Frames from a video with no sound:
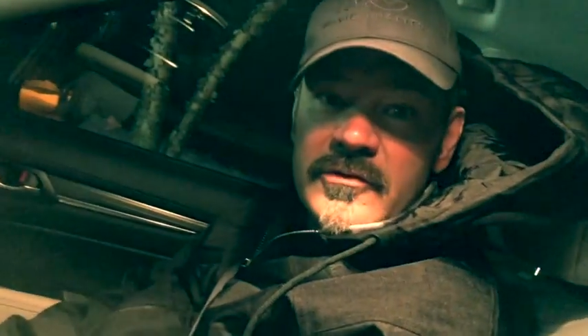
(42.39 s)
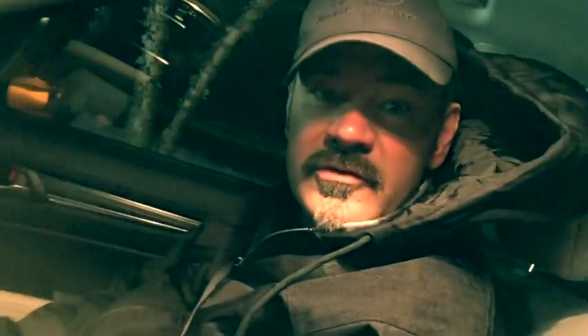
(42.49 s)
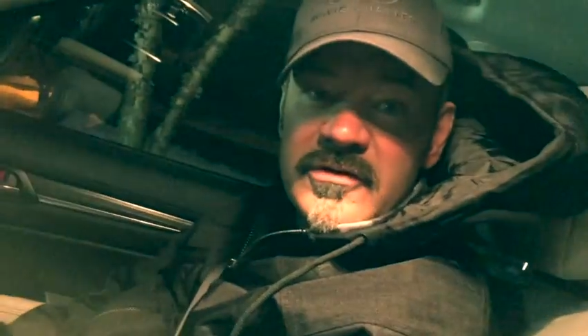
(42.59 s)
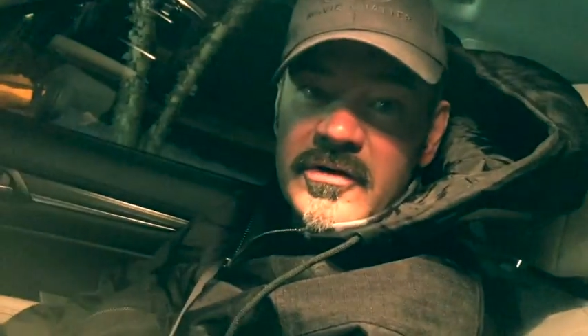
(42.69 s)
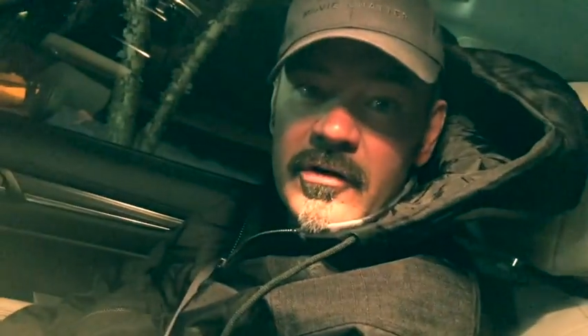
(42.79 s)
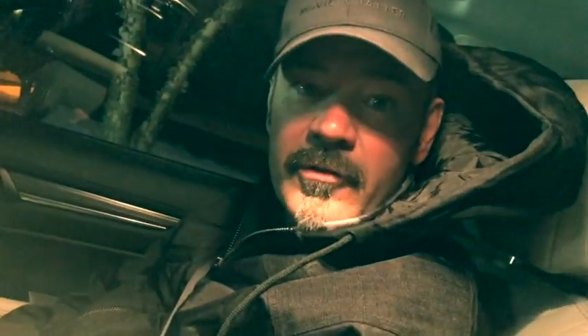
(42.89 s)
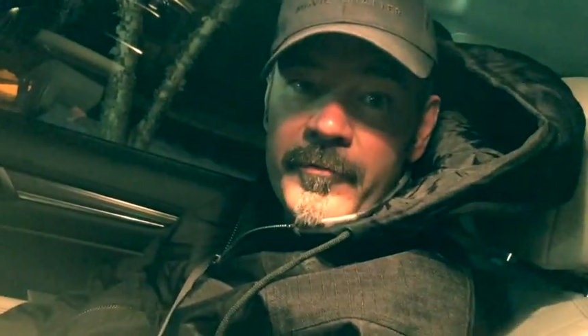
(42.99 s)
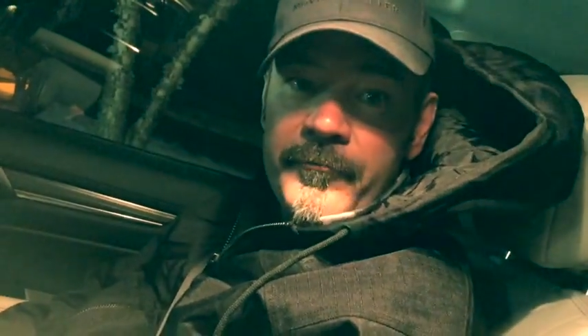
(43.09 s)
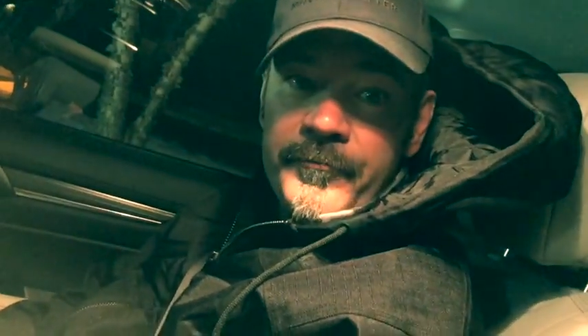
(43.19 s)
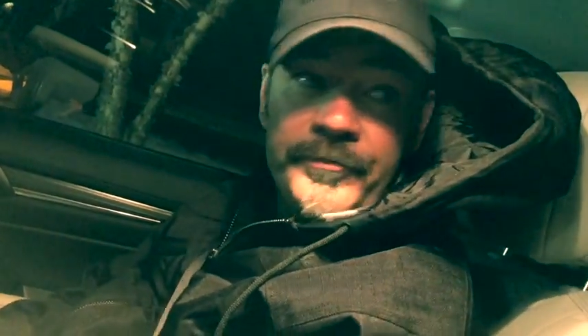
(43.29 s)
Yeah, so. this is
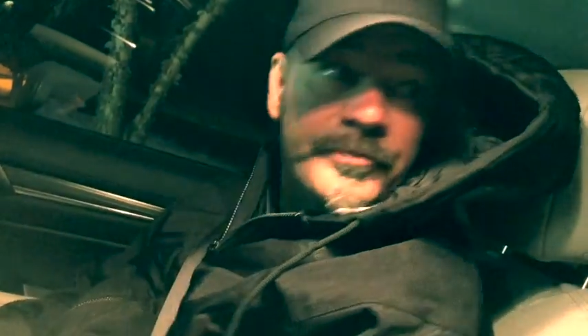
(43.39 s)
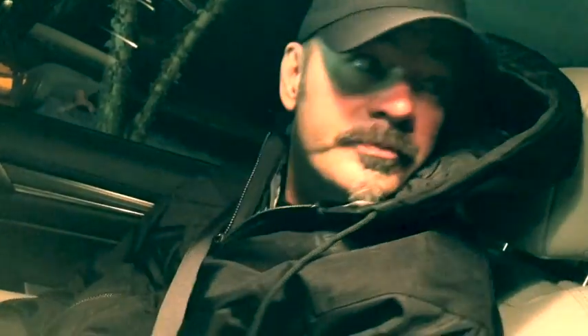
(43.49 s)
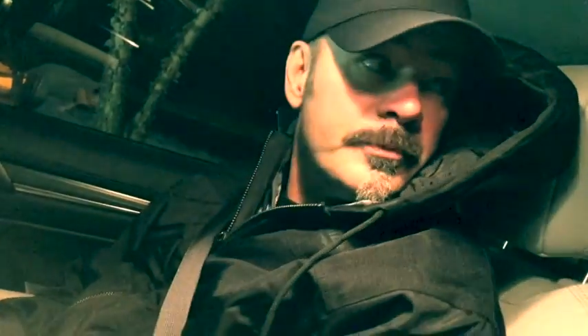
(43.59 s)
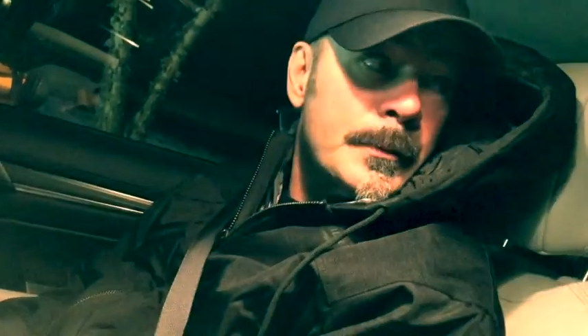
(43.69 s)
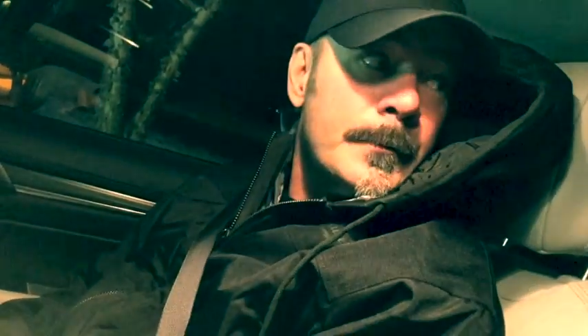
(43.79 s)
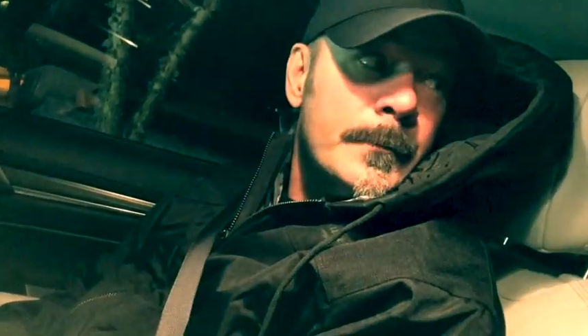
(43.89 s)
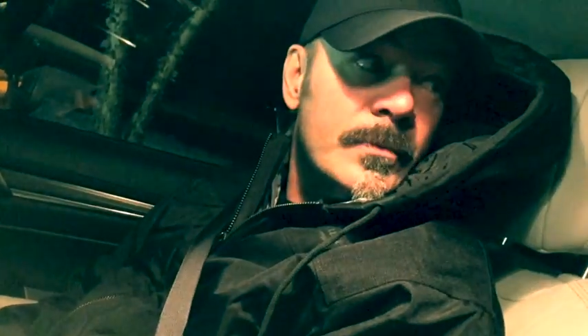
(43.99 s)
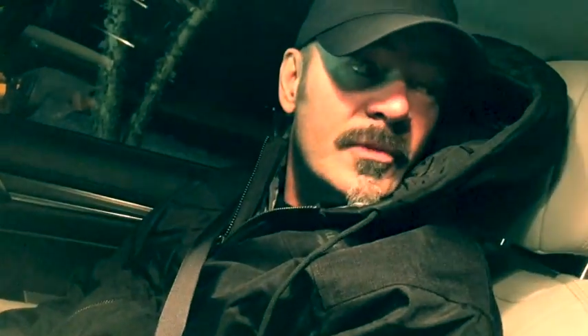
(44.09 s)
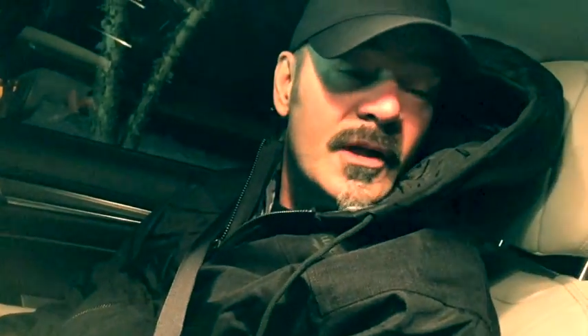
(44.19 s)
good, but I get to talk in the